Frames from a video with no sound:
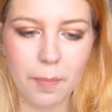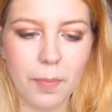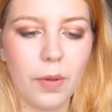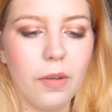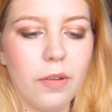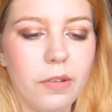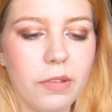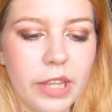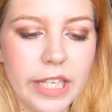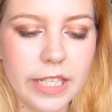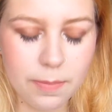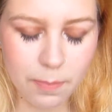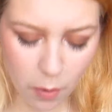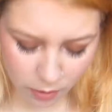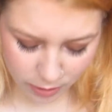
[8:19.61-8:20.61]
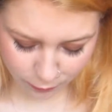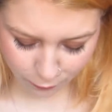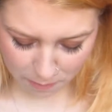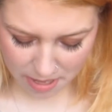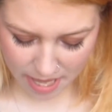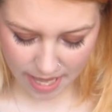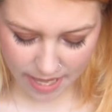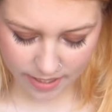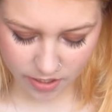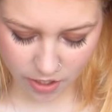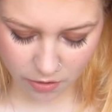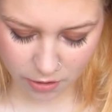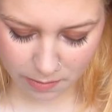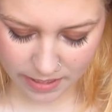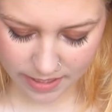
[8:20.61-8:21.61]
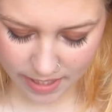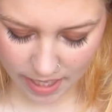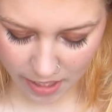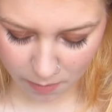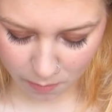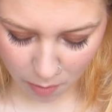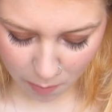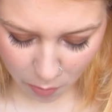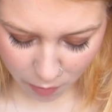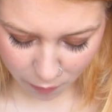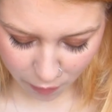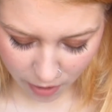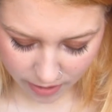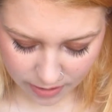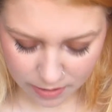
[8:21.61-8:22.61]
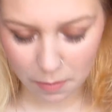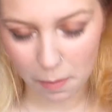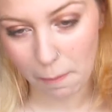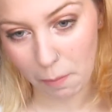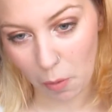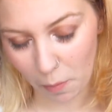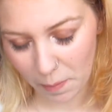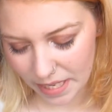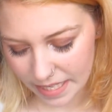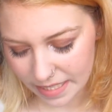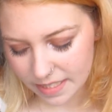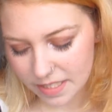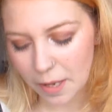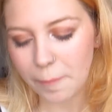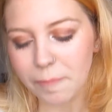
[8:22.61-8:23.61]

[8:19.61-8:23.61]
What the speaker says: but this box for me is going to be staying at my boyfriend's, Bobby's,